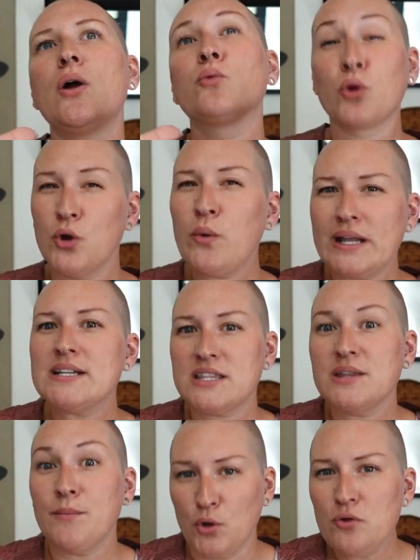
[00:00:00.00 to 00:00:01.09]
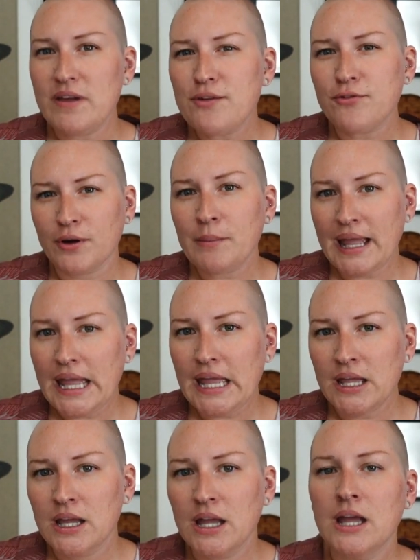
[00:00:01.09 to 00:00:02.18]
ruined the movie for
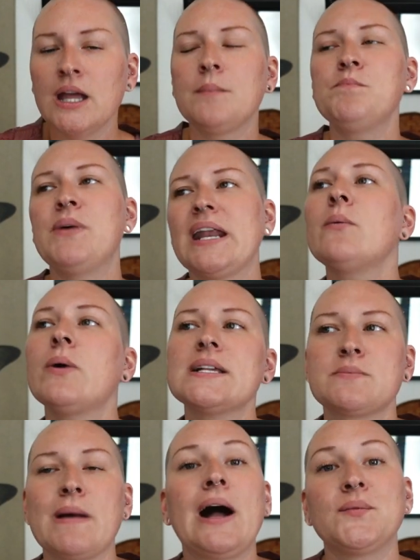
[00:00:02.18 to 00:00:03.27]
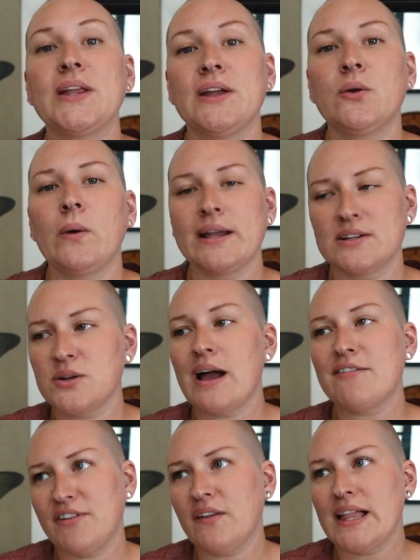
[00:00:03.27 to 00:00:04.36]
me, but it was mildly annoying. So
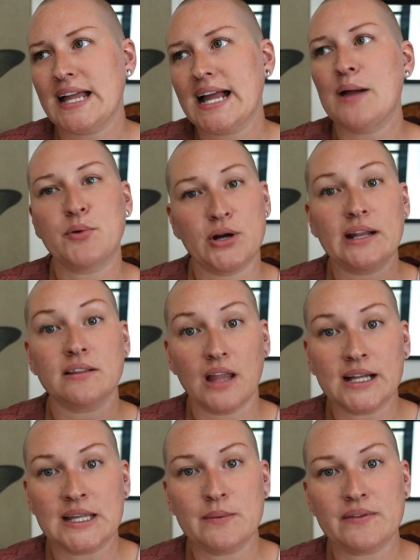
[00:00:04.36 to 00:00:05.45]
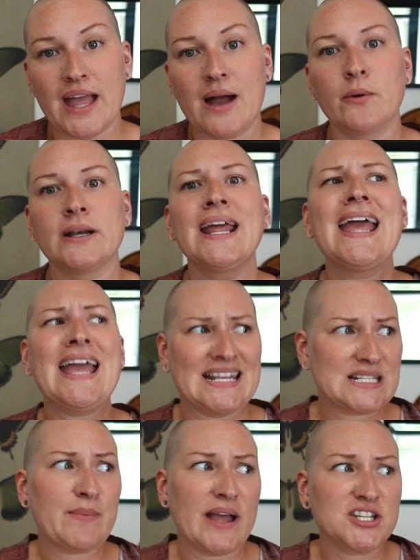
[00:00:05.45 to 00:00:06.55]
I feel like I got pretty lucky with that one,
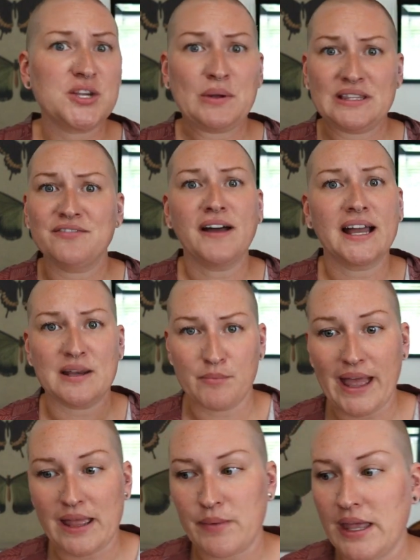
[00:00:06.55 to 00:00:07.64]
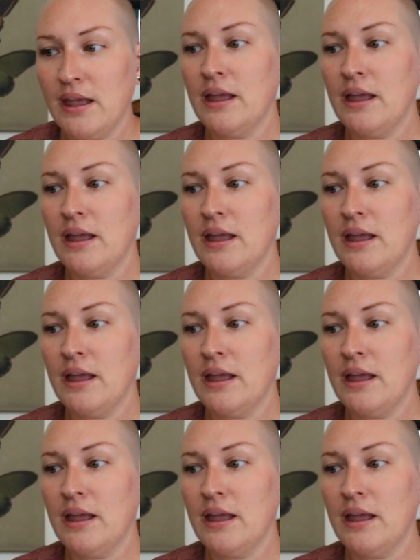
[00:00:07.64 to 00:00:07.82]
especially with the fucking baby.